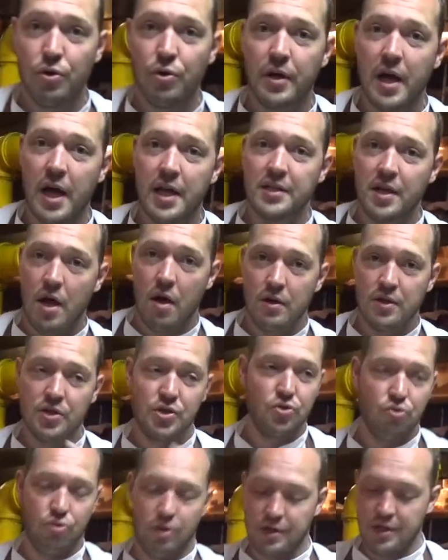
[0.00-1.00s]
you guys how it's
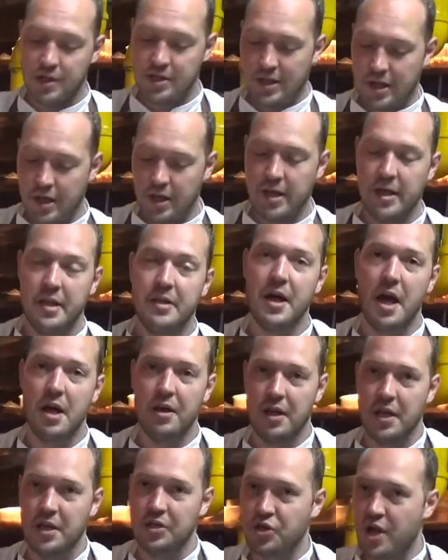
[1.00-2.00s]
traditionally
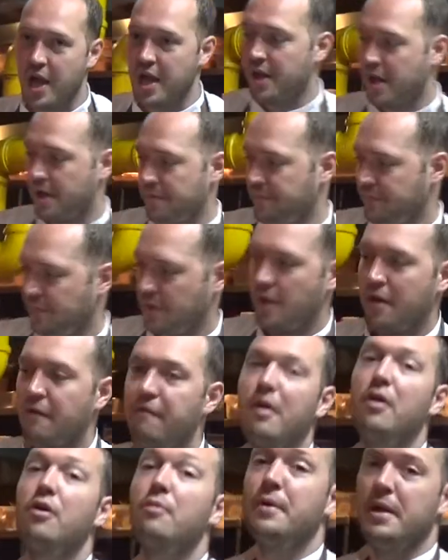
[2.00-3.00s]
done in China.
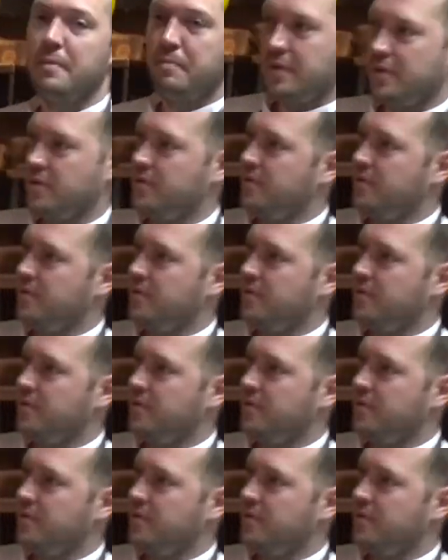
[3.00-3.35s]
Follow me. So